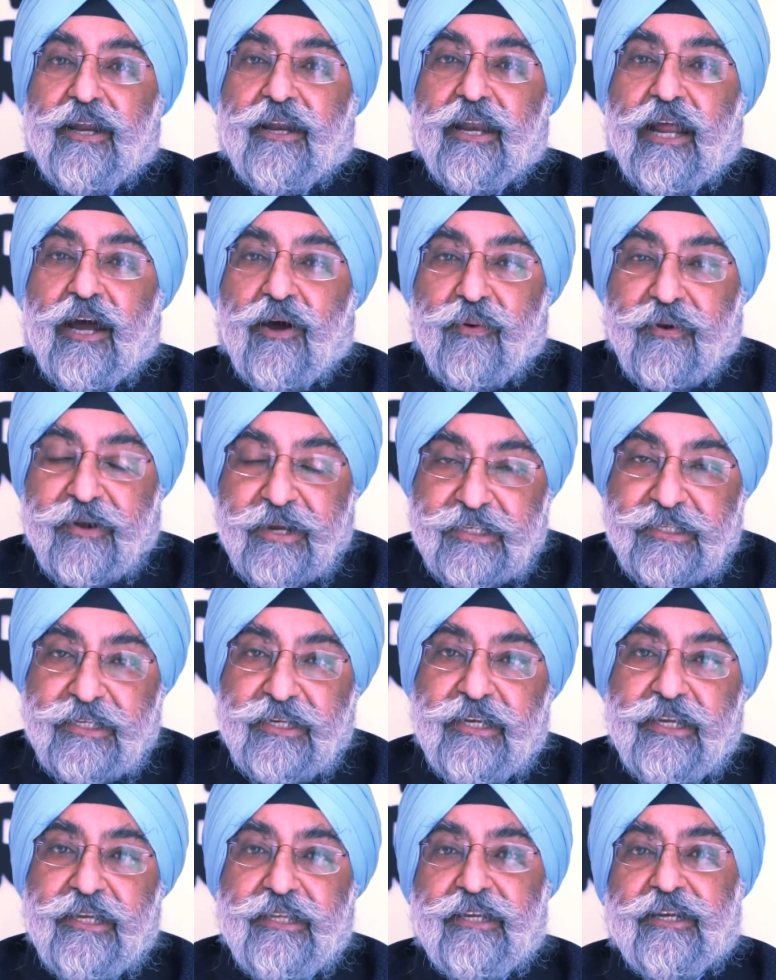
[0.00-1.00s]
Now,
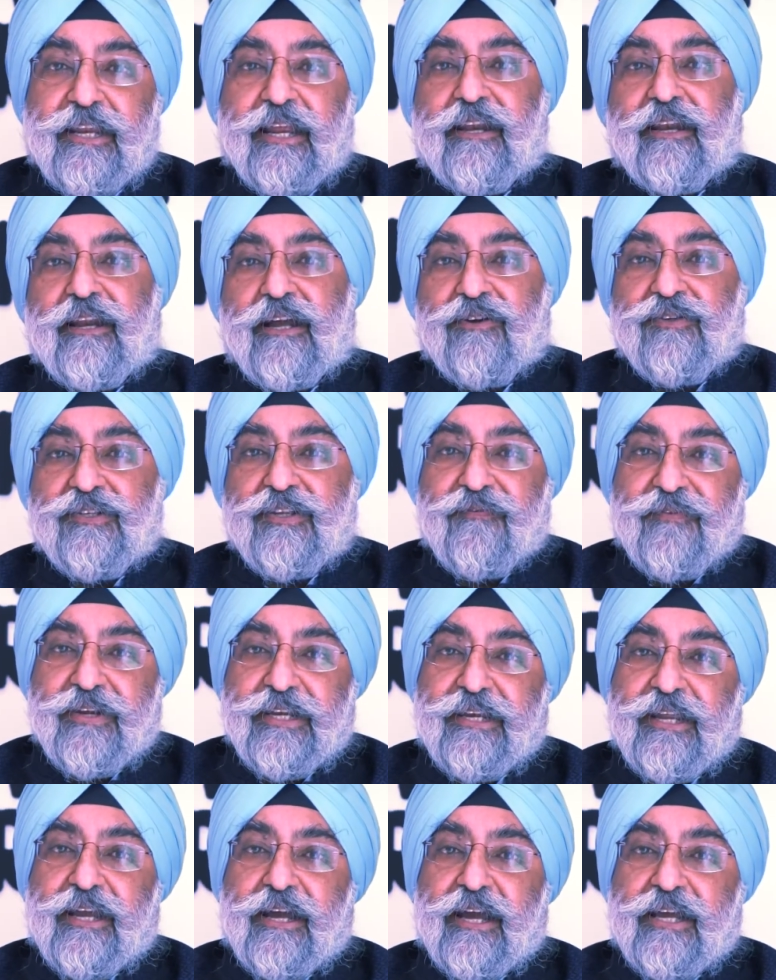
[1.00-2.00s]
recently, the Dental Council of
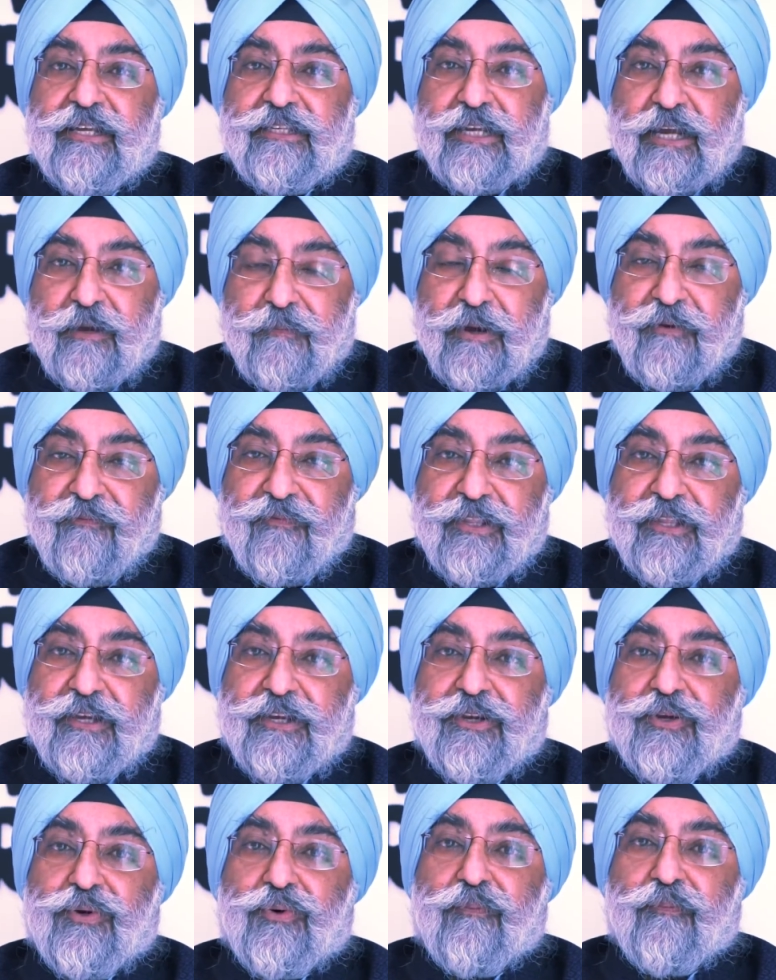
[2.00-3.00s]
India has come up with a
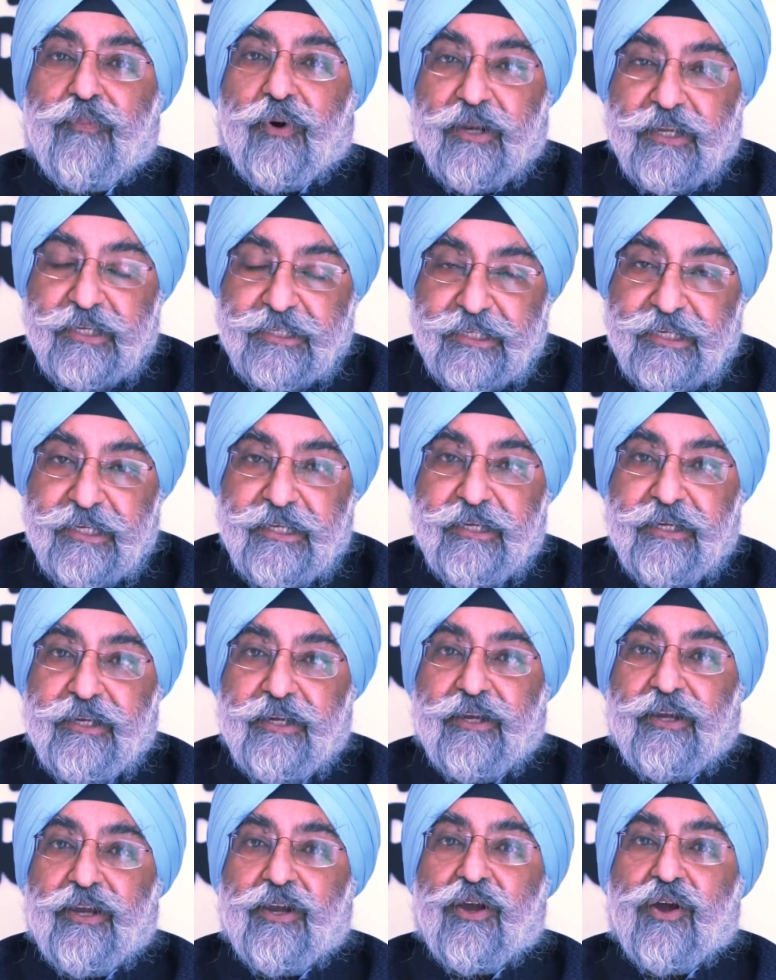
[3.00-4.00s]
new policy
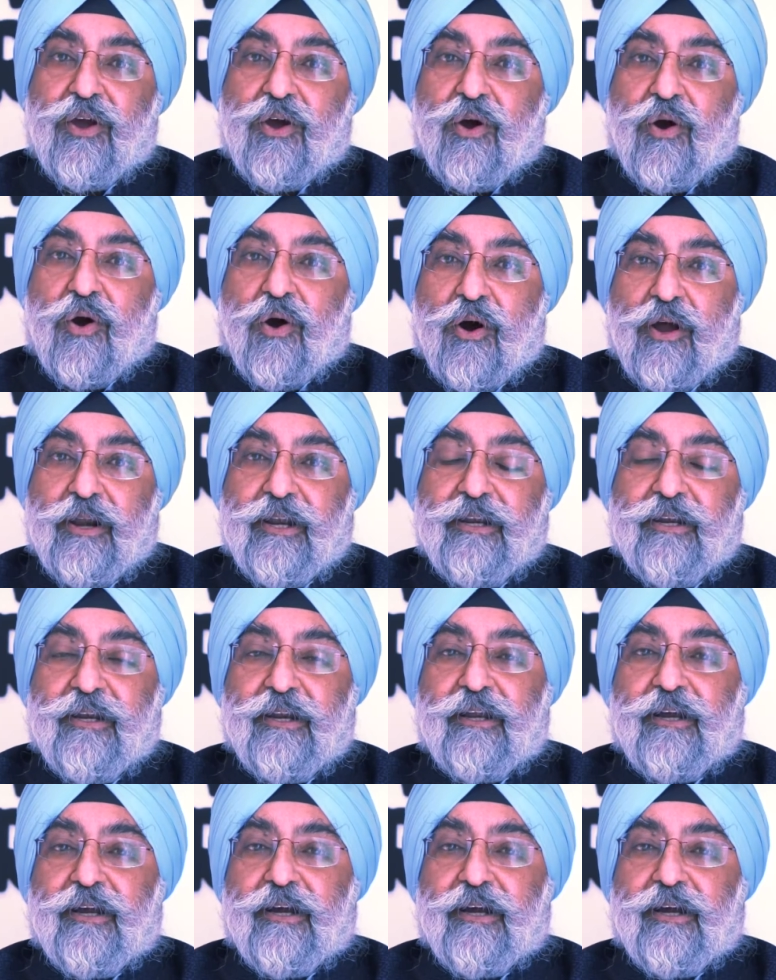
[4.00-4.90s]
on